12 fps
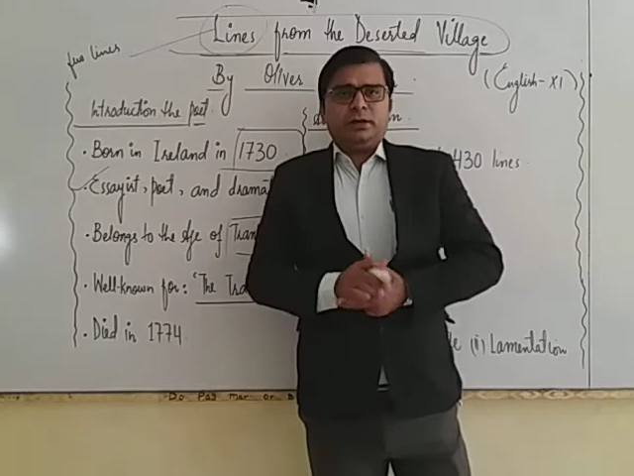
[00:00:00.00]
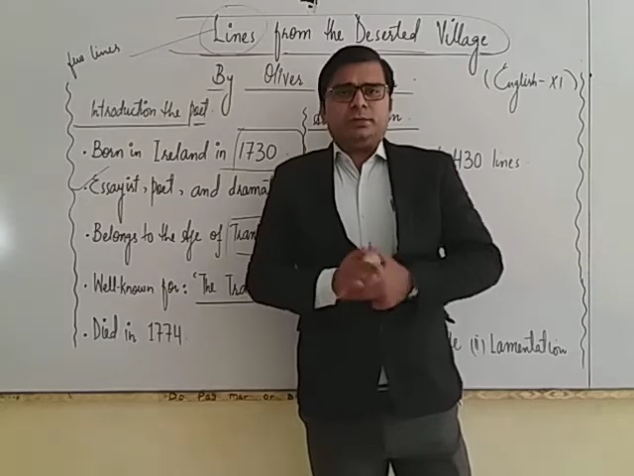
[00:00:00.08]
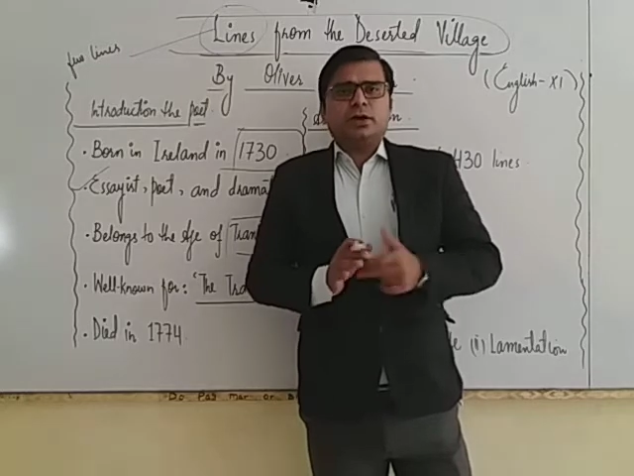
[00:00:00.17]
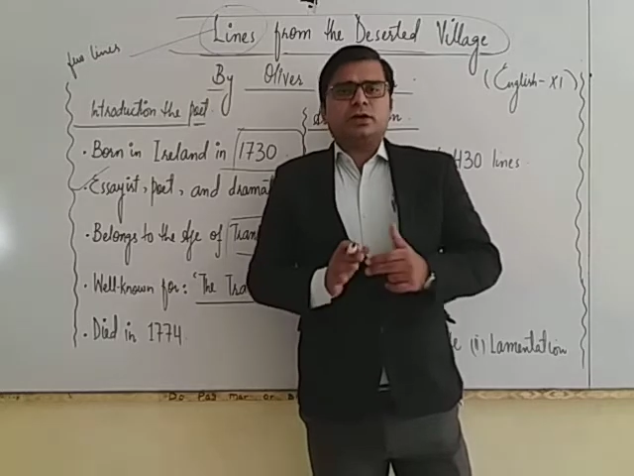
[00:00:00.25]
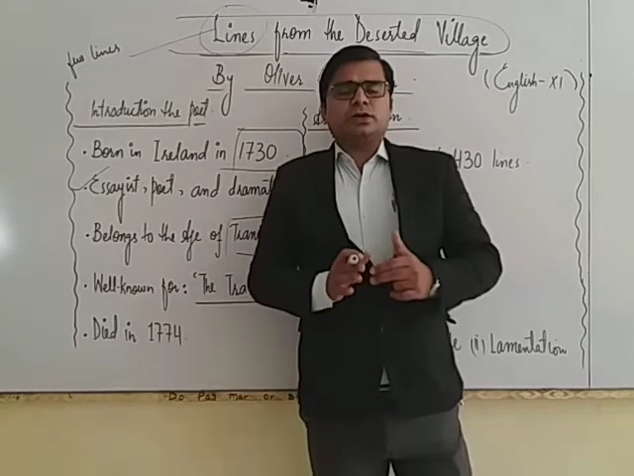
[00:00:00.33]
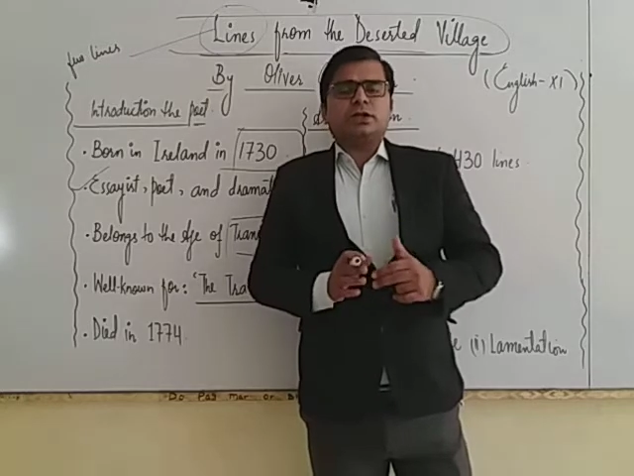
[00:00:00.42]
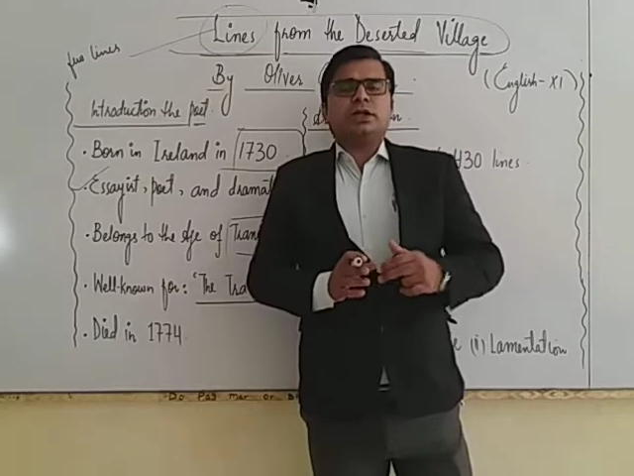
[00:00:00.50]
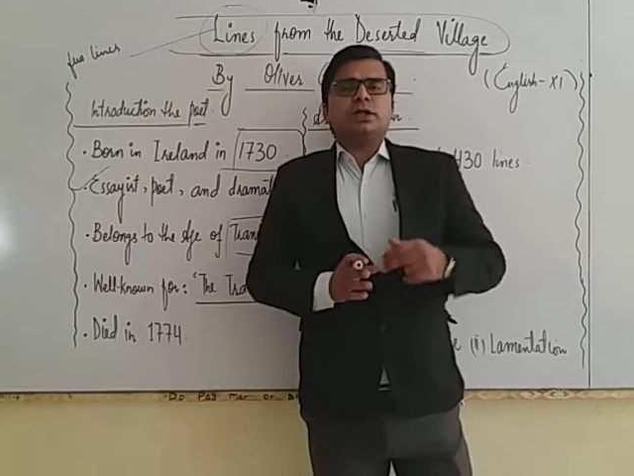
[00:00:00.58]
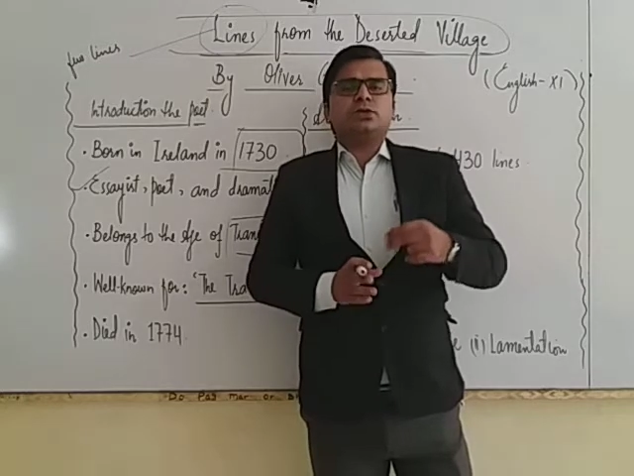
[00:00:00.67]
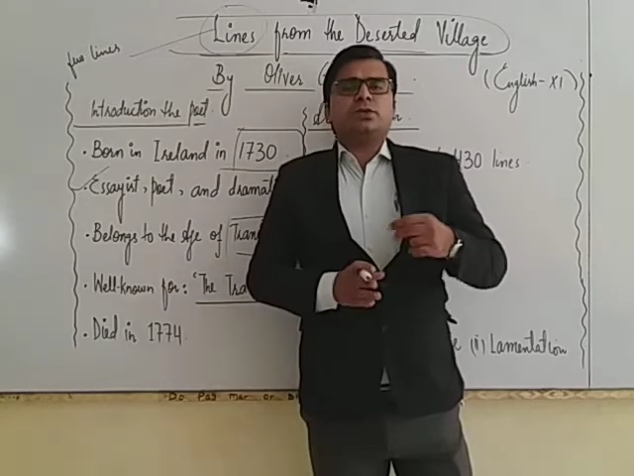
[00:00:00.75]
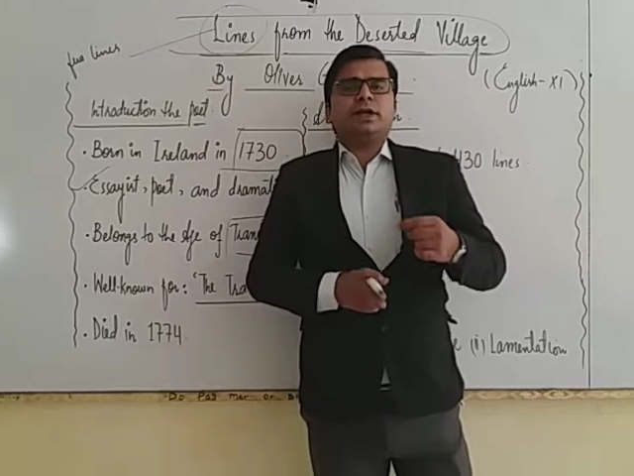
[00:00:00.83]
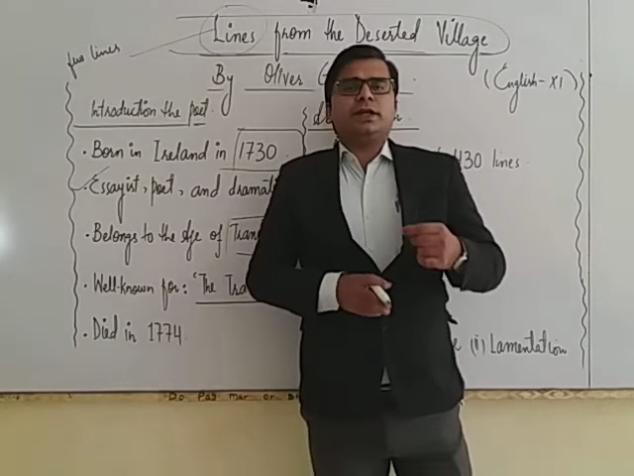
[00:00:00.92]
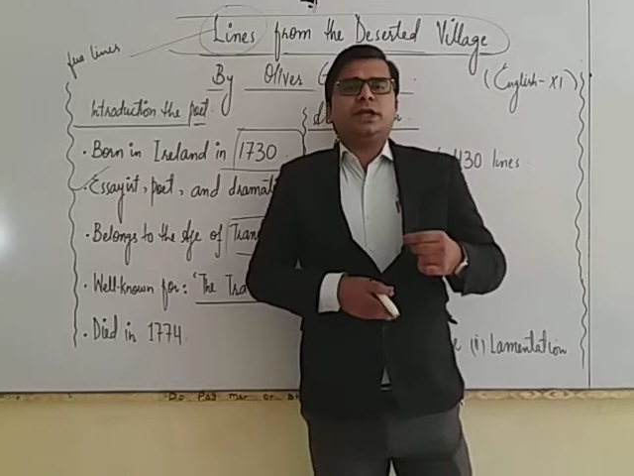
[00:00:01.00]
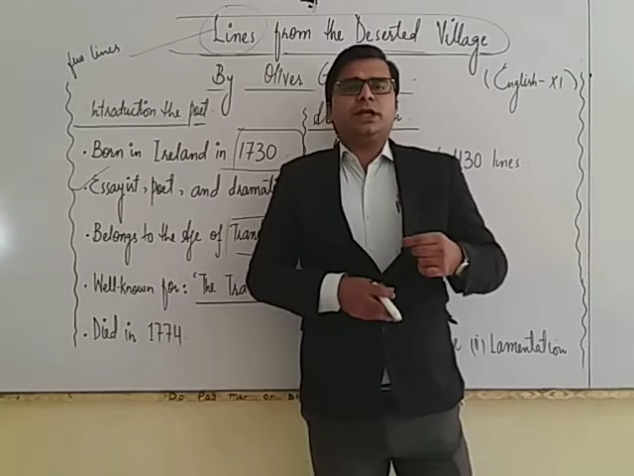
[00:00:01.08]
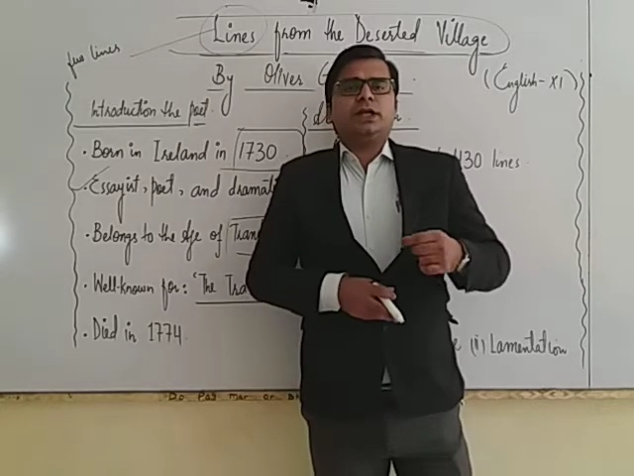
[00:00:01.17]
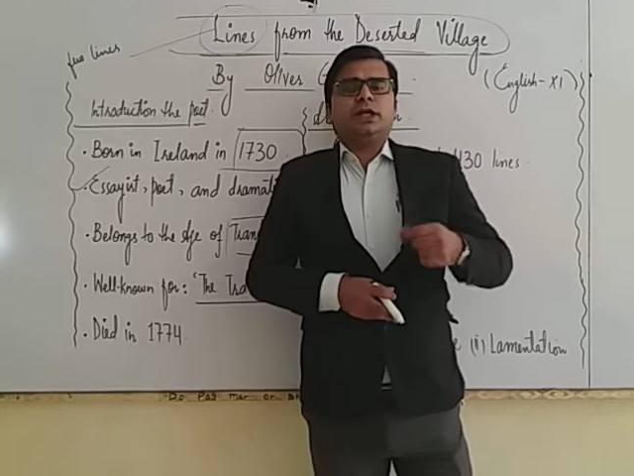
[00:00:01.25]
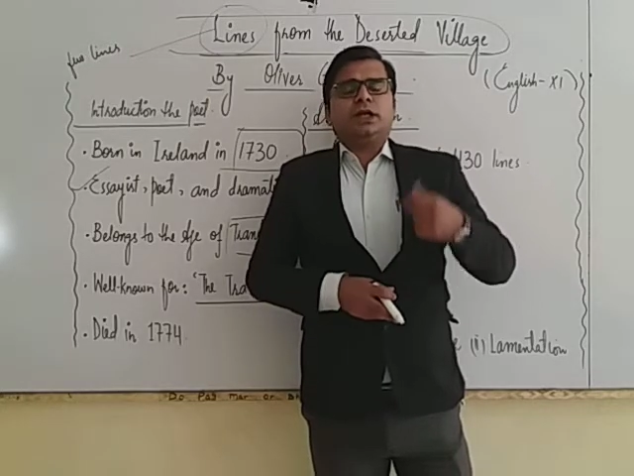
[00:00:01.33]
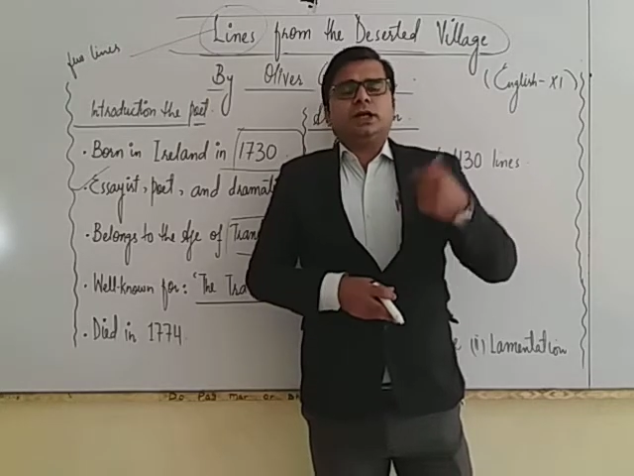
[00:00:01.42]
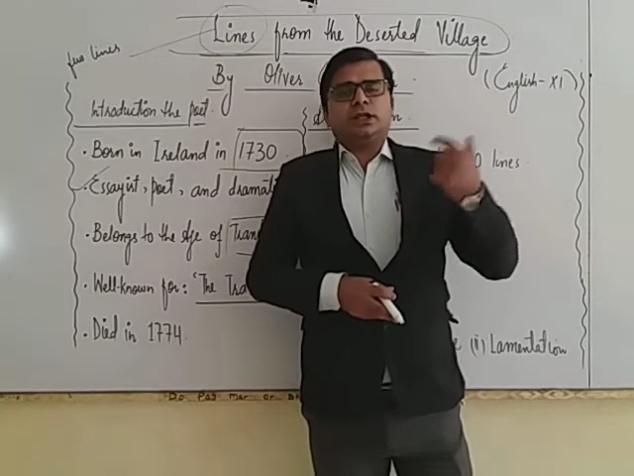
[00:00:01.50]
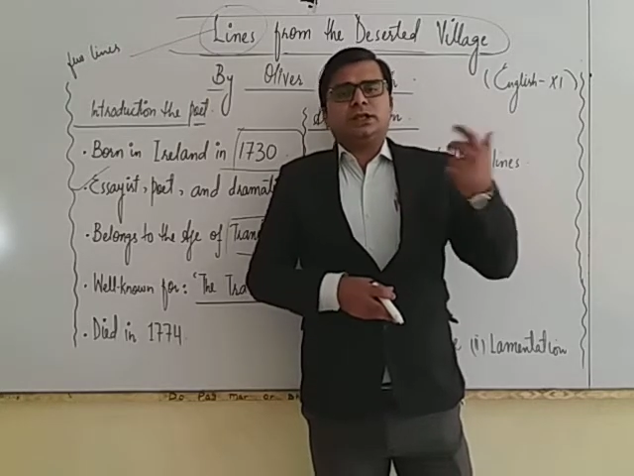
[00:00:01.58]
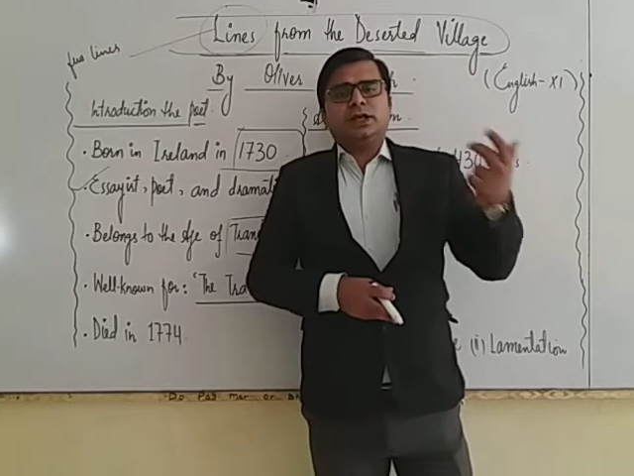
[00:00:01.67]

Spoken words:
because it is very